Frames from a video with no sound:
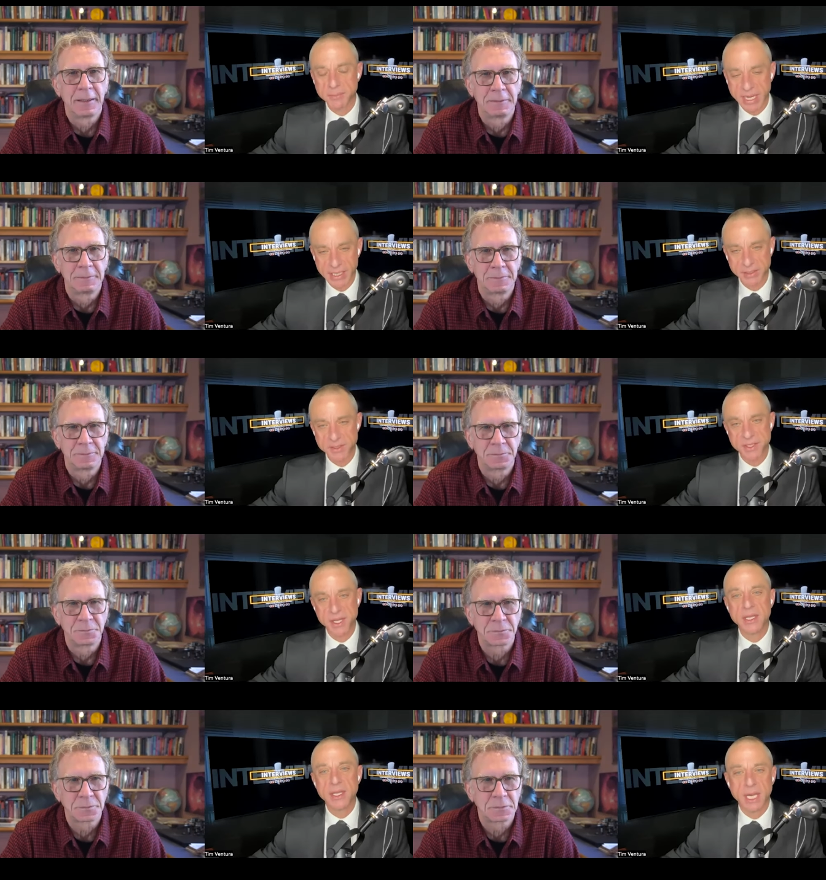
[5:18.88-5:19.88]
Speaker 1: balance
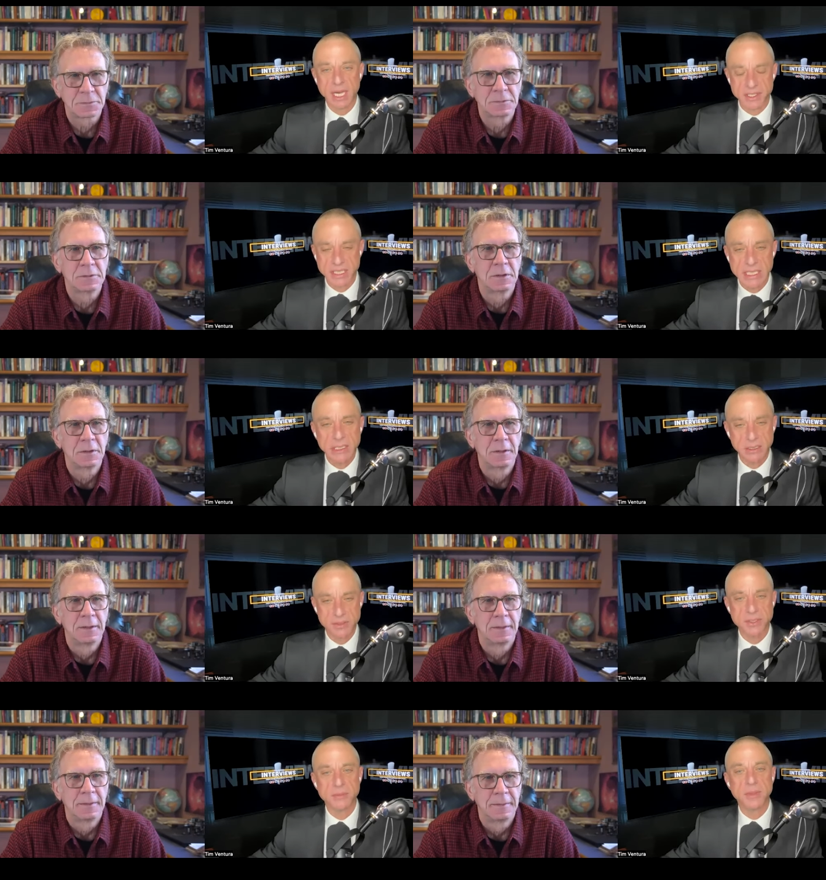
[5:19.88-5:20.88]

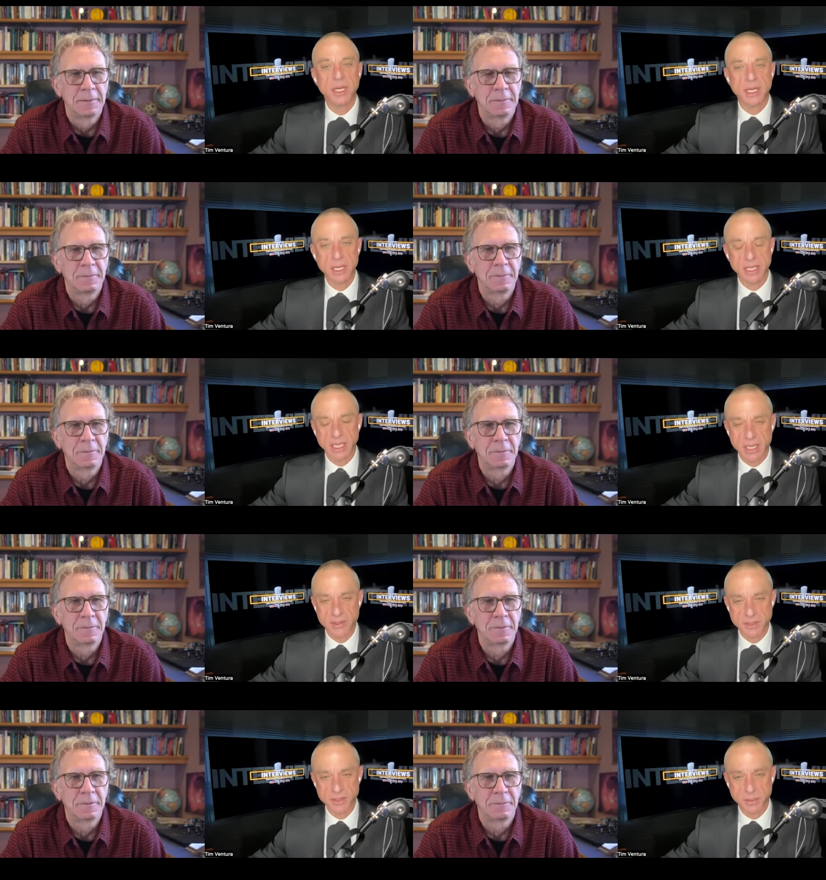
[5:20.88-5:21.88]
idealism
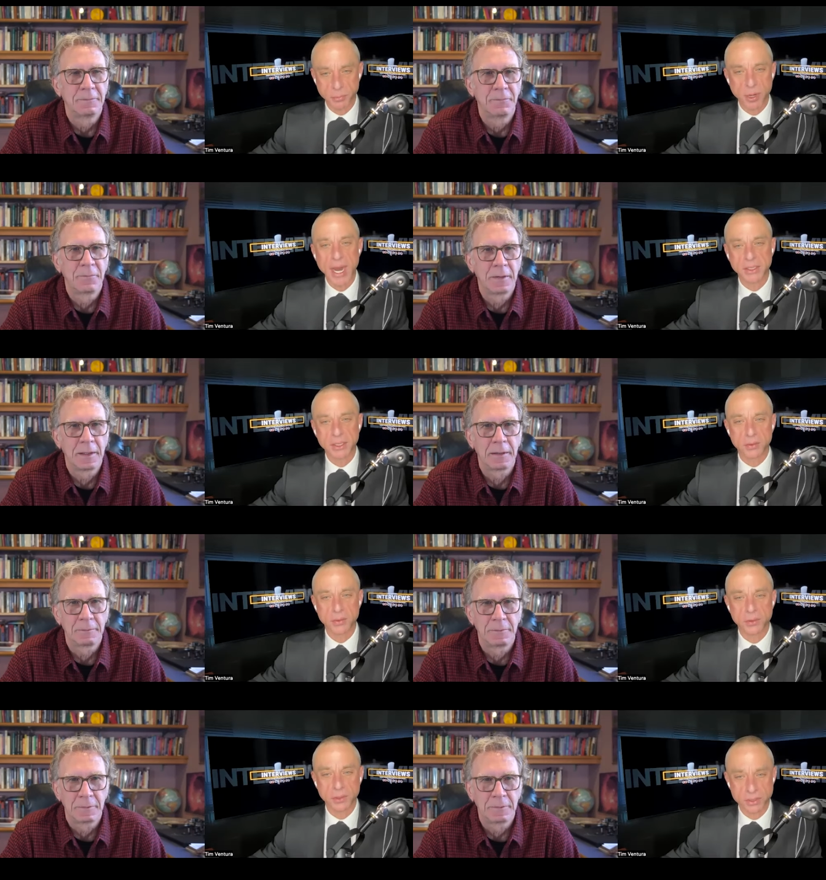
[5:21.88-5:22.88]
against the
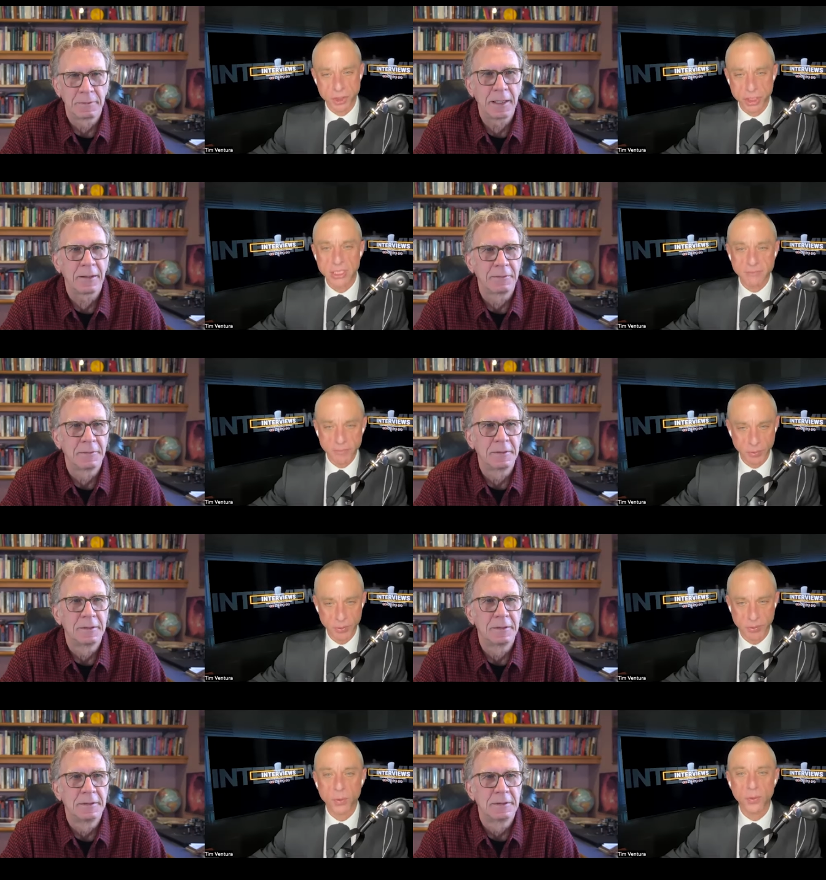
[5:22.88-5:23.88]
practical,
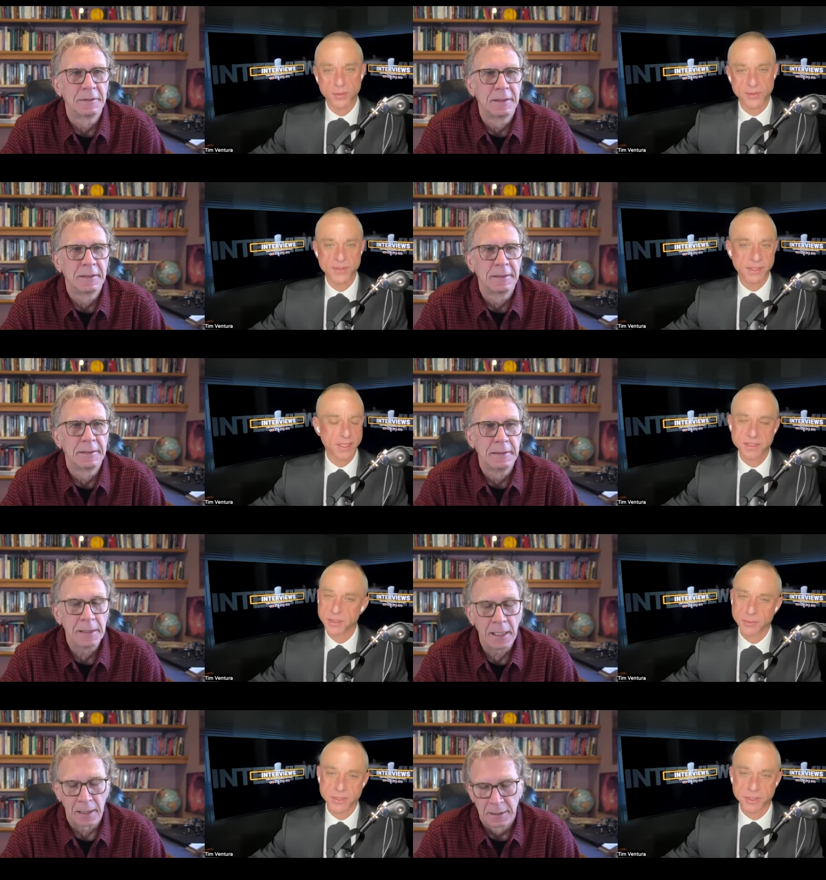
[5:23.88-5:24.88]
achievable goals. And that's yeah.
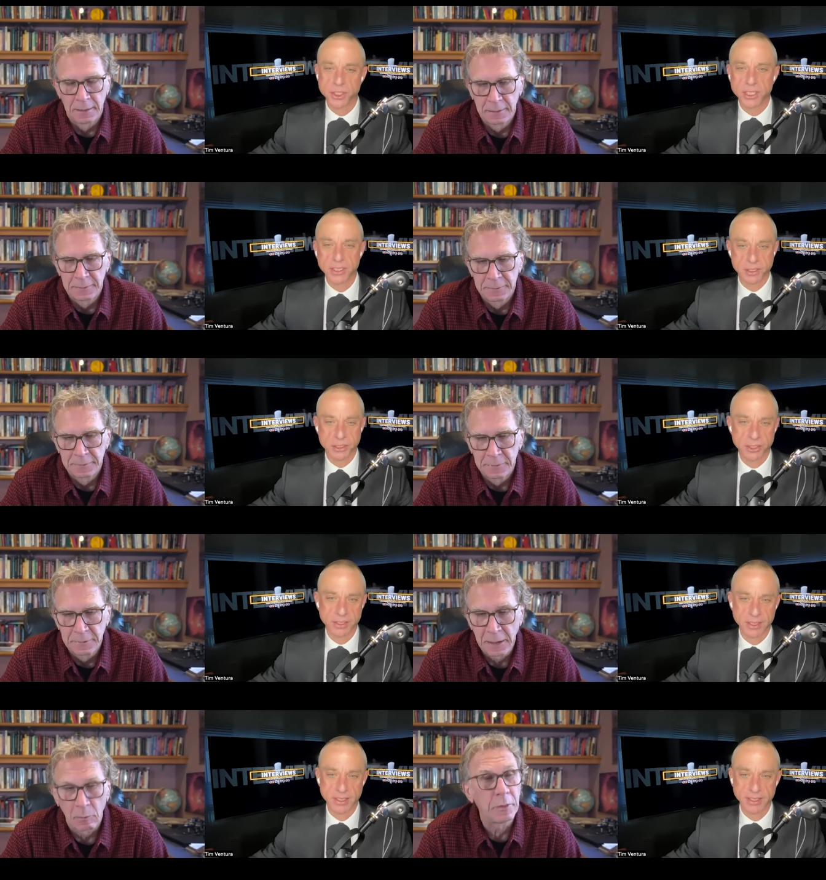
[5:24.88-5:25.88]
always a
Speaker 2: challenge.
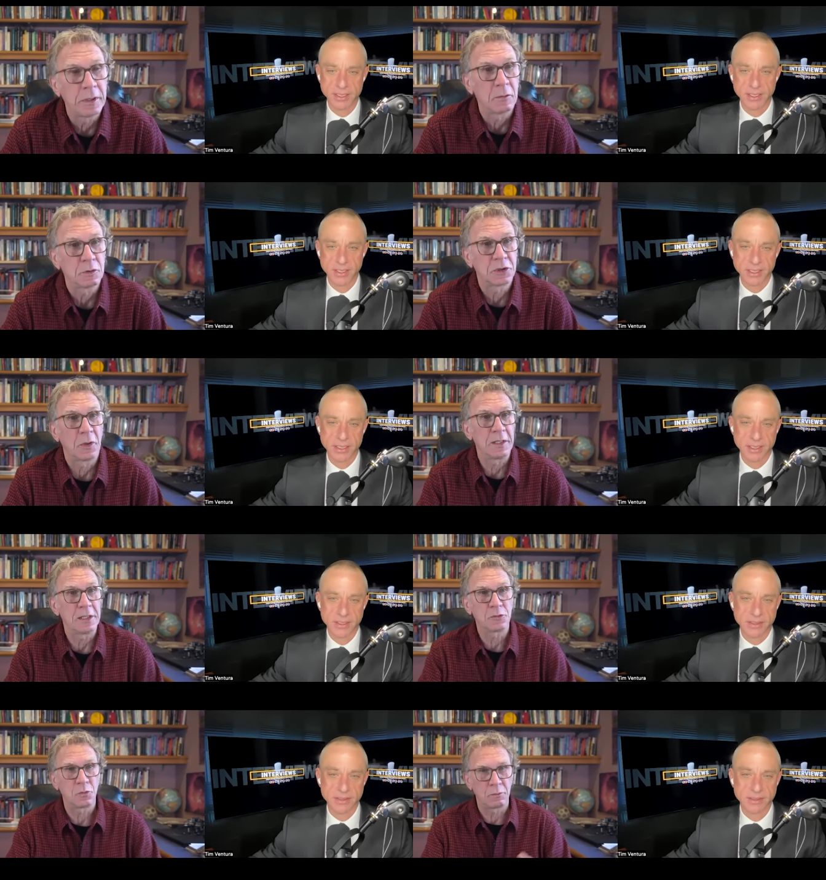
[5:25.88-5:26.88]
Yeah. Well, we, so
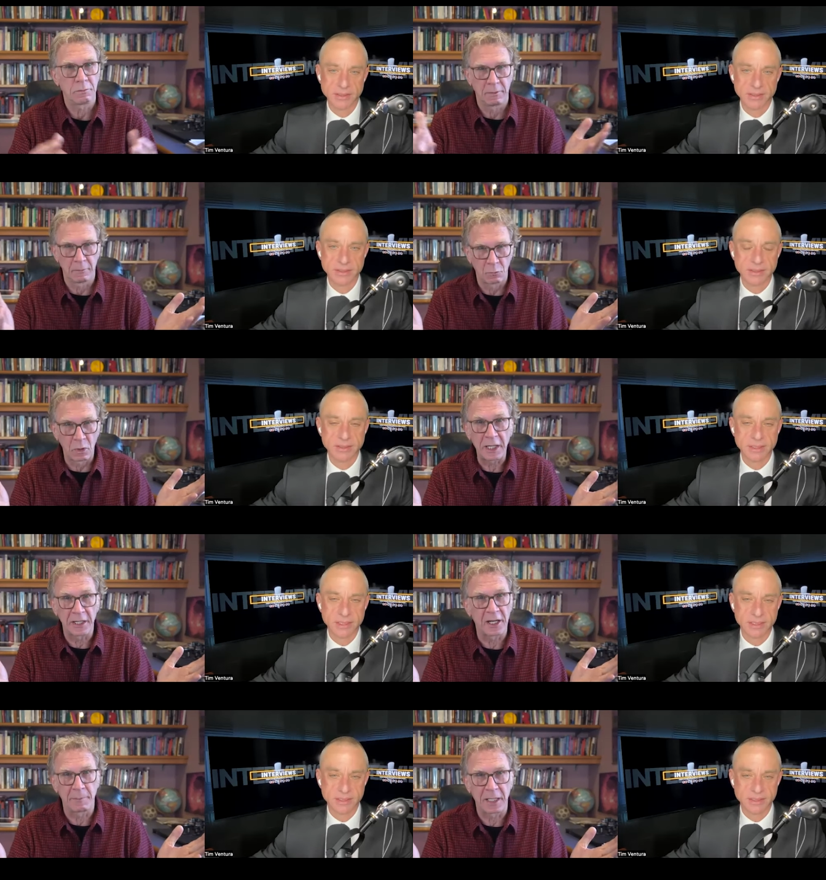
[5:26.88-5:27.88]
it's really
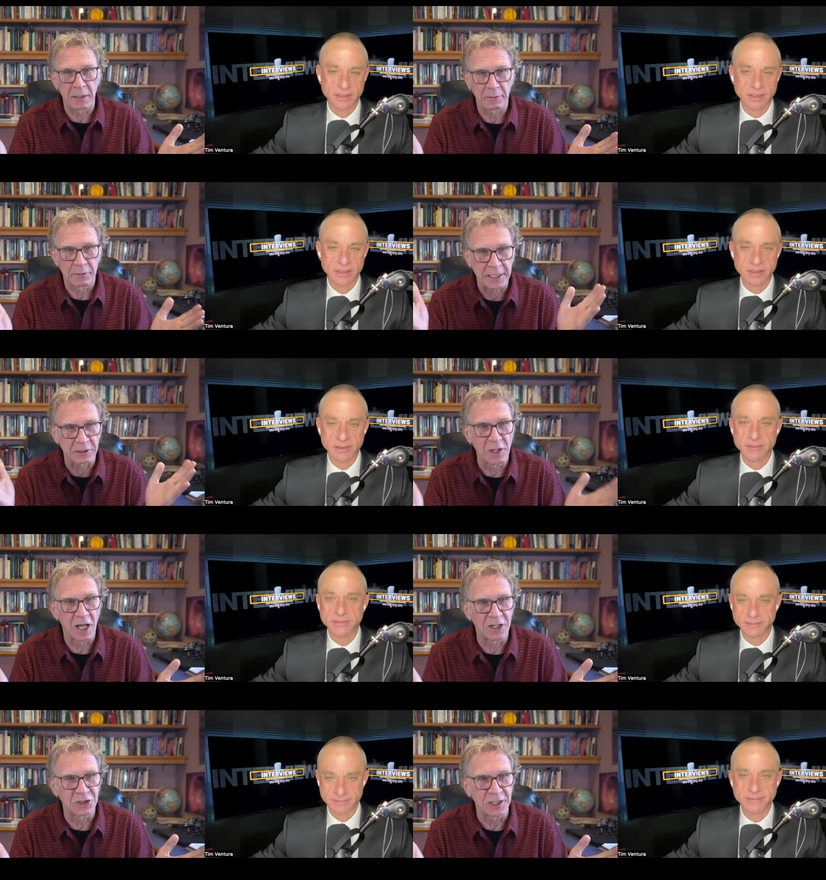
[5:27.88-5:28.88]
not about
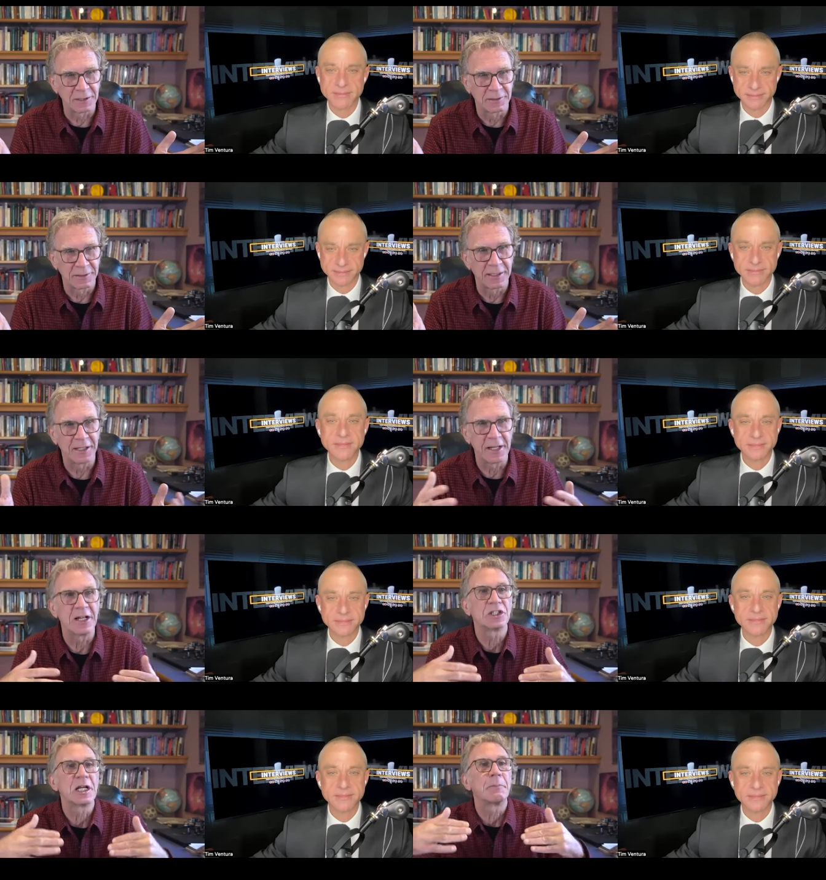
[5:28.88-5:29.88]
technology, it, it
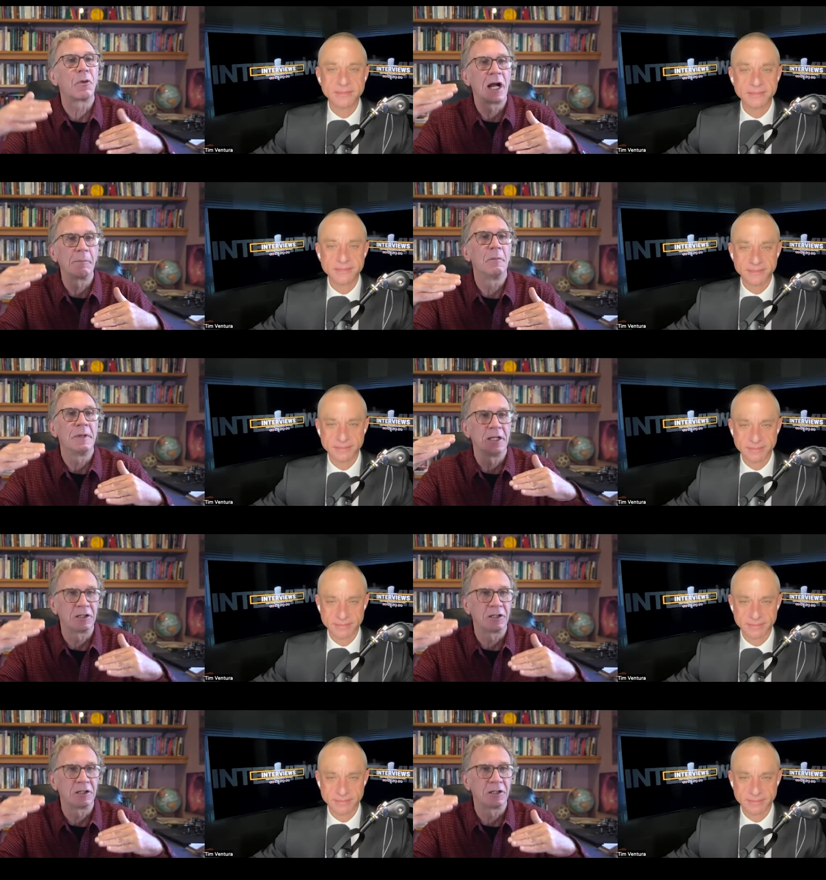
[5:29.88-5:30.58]
is a problem in